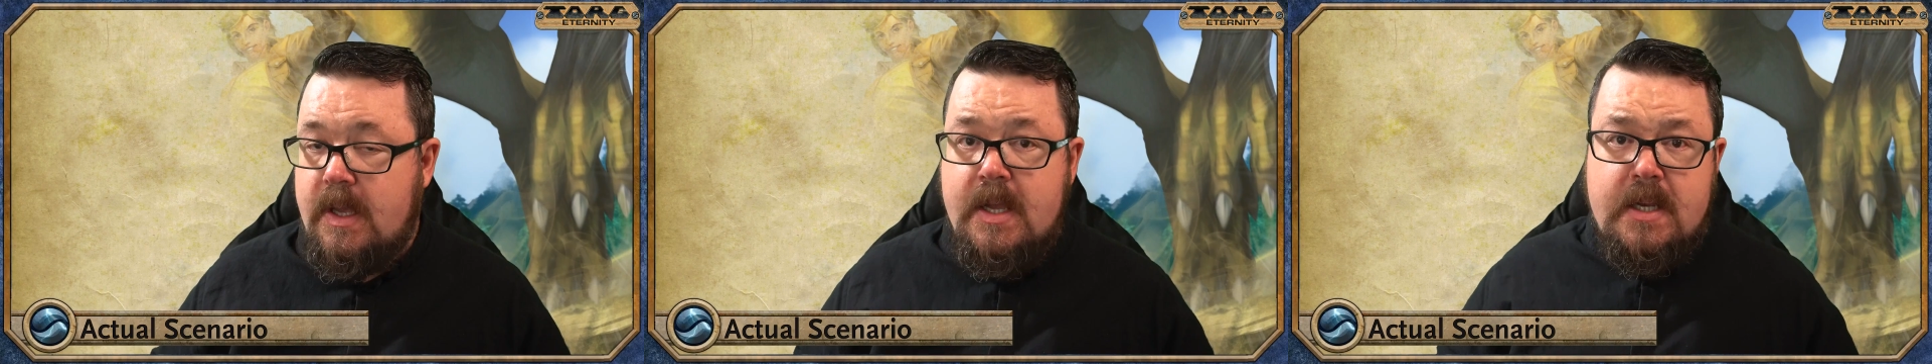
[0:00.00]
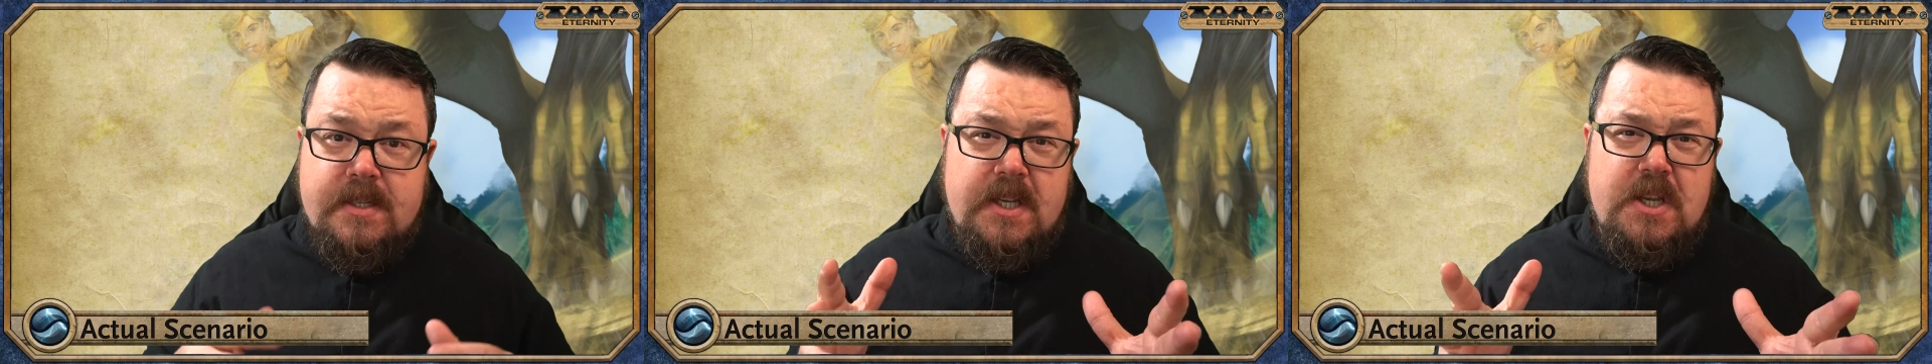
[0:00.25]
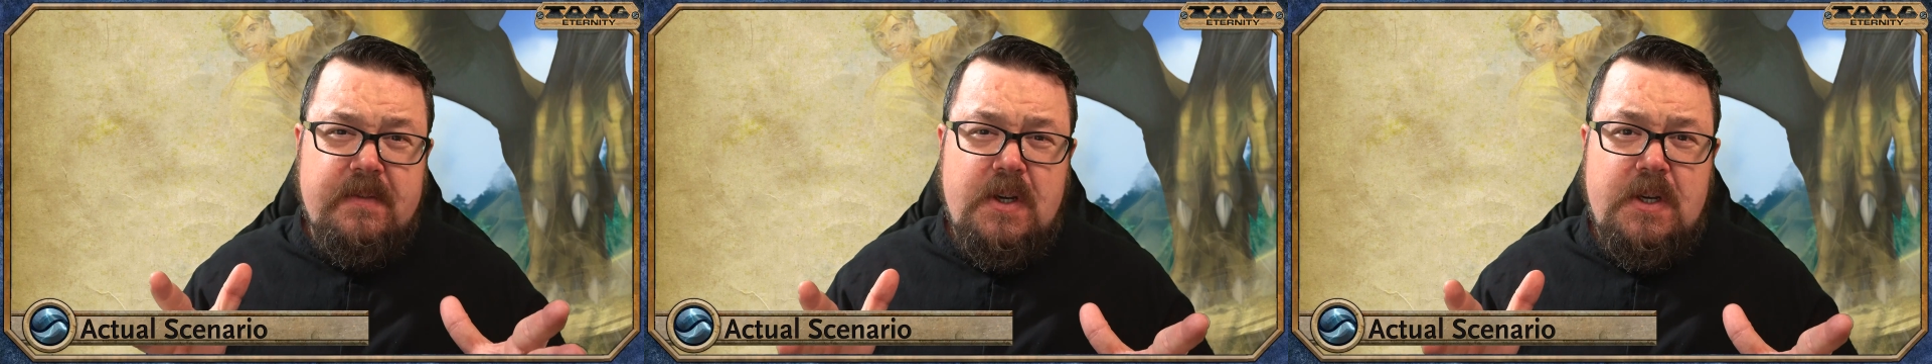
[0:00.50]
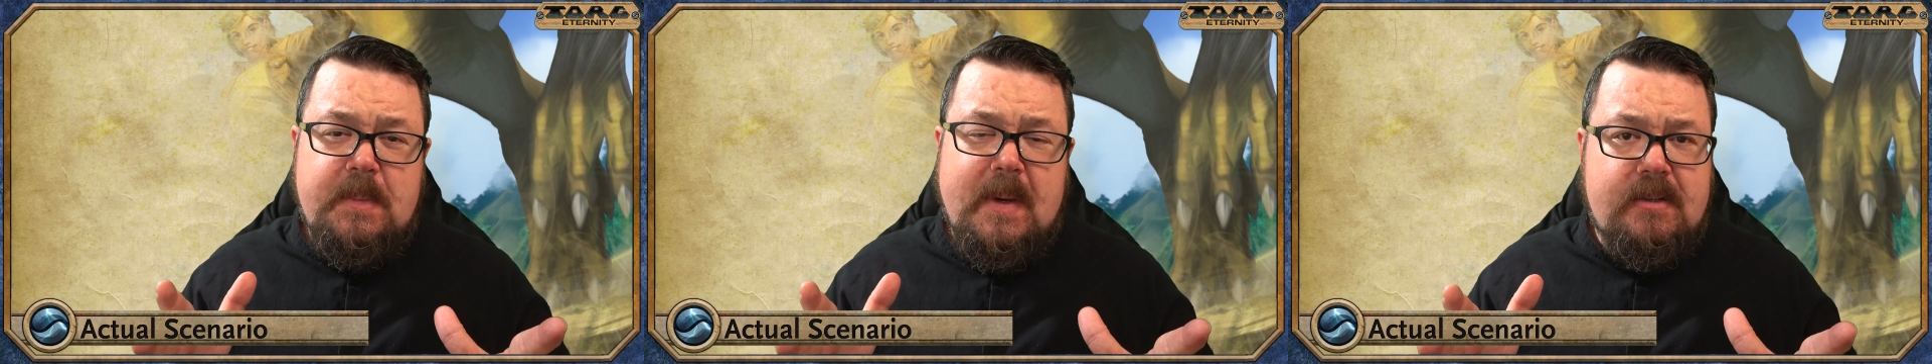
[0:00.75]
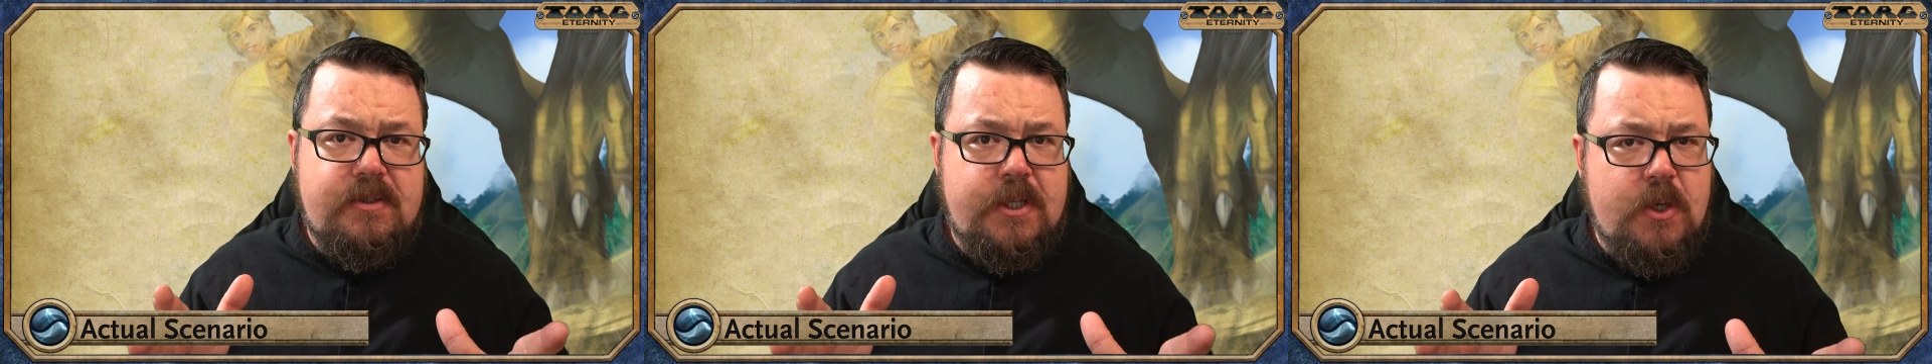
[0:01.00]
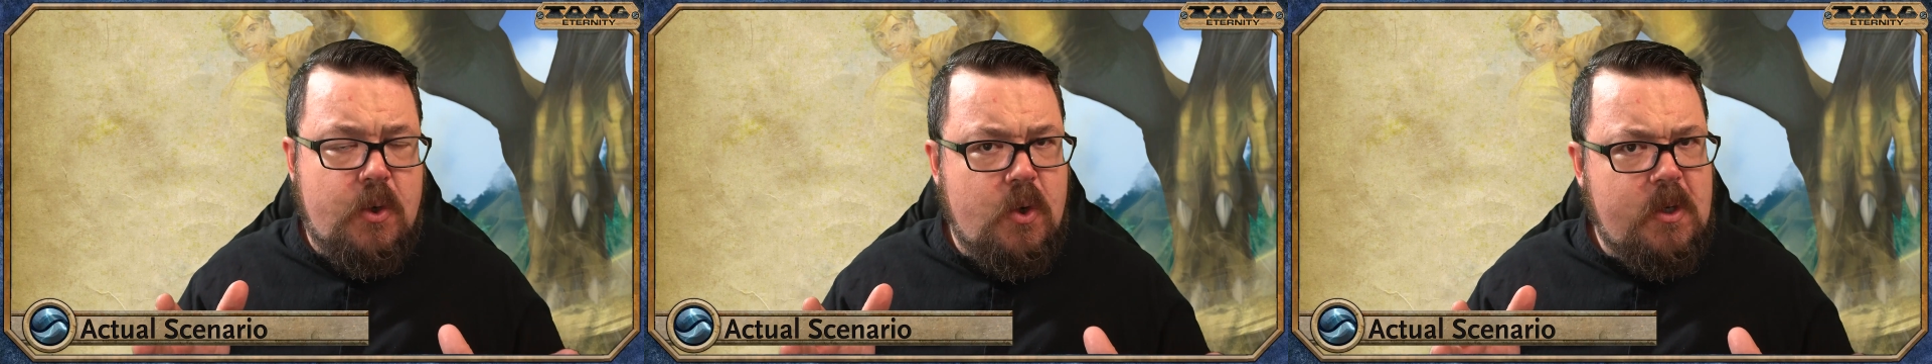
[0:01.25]
So you've heard about
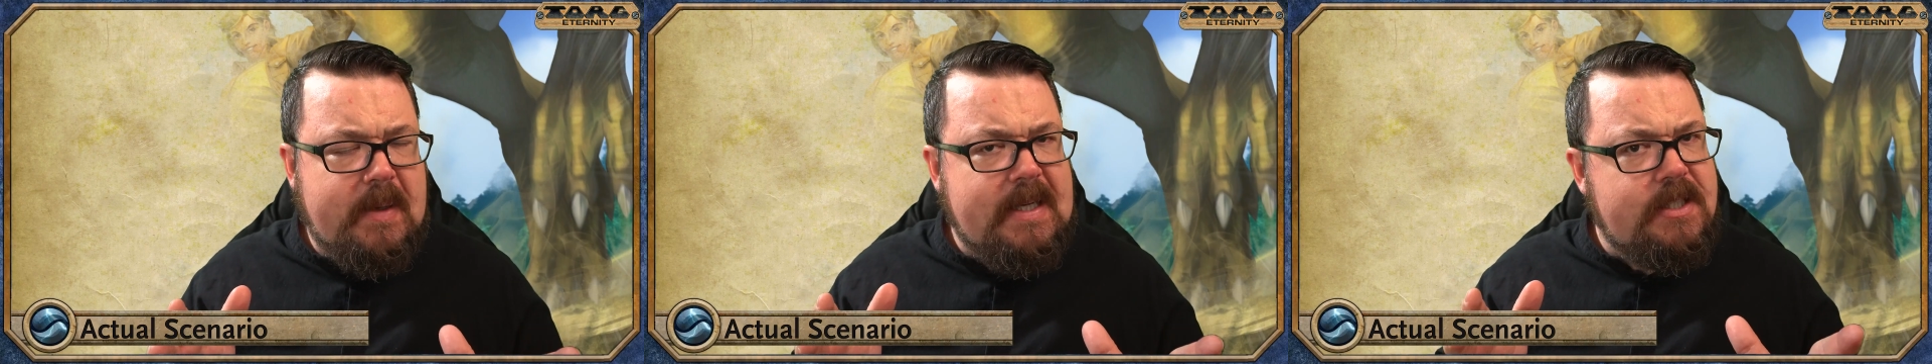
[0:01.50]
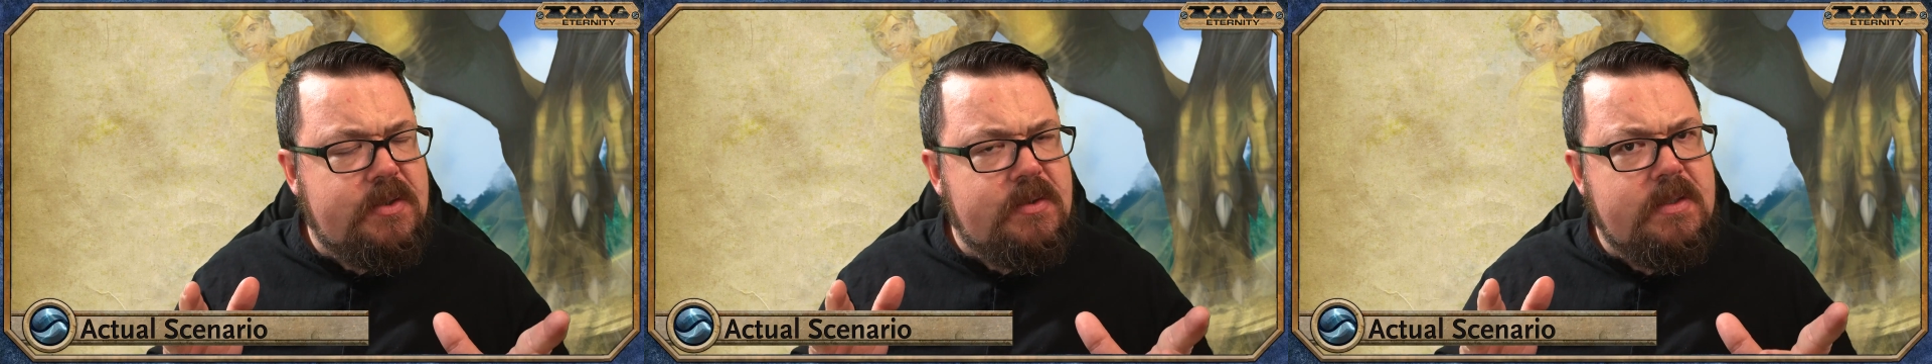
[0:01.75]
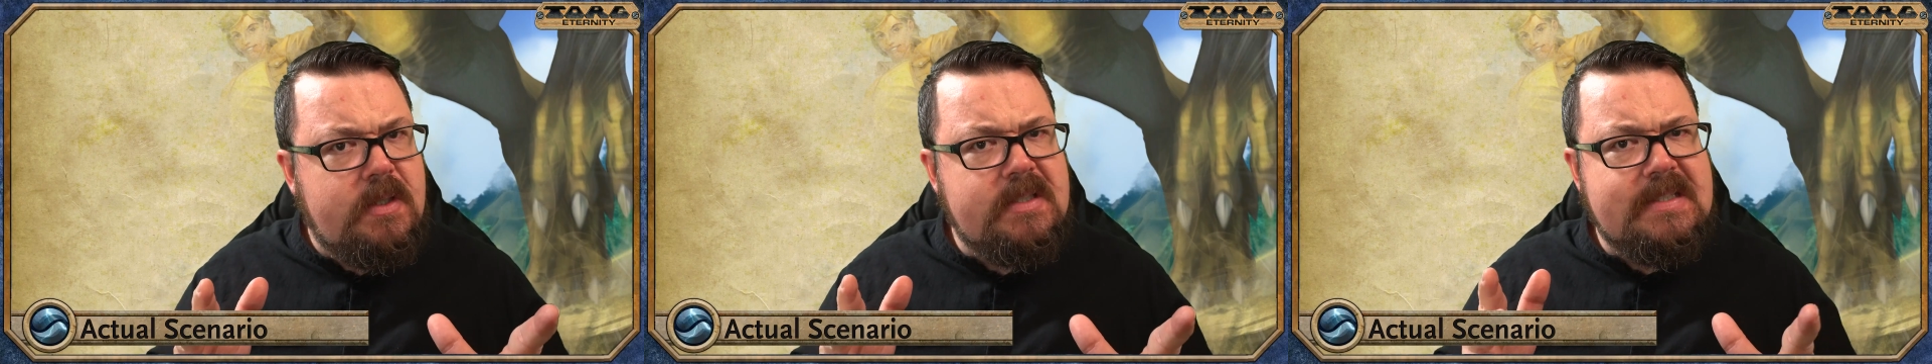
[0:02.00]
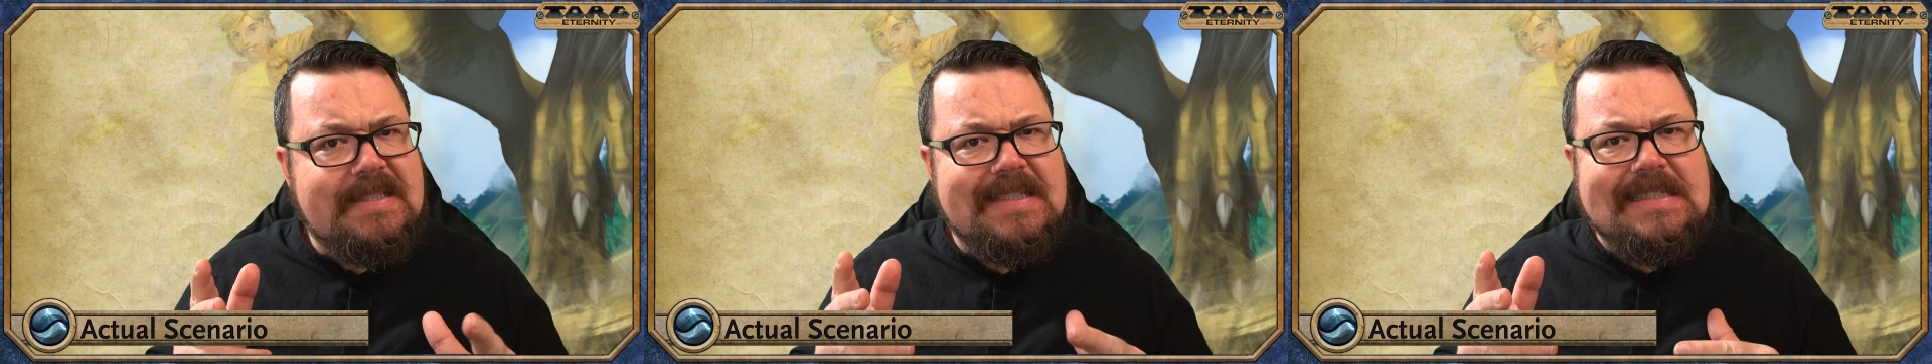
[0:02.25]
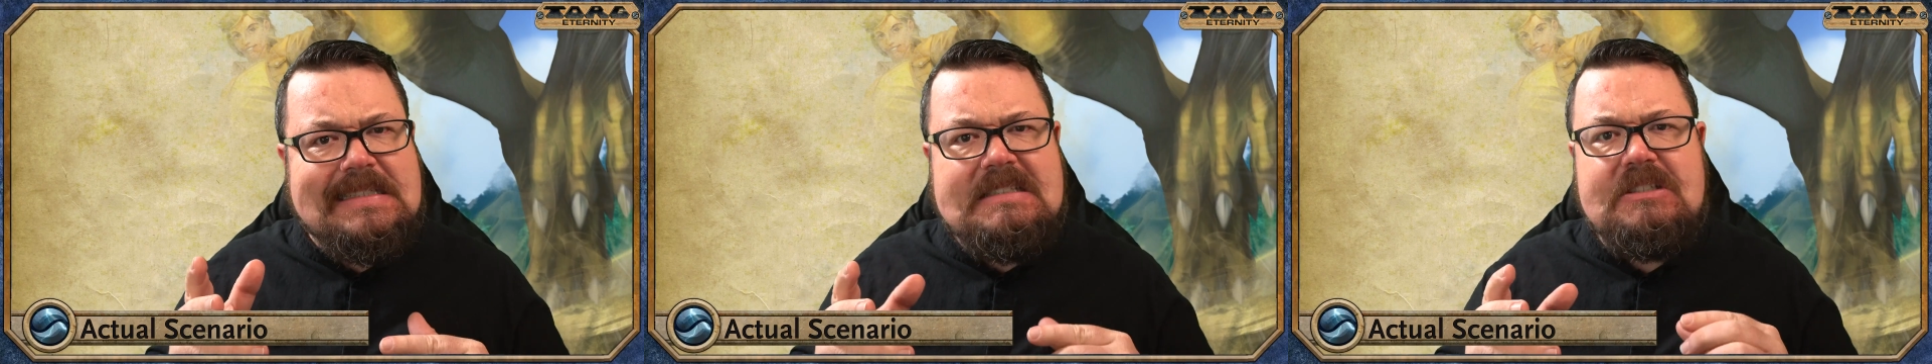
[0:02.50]
Torg, but you're not entirely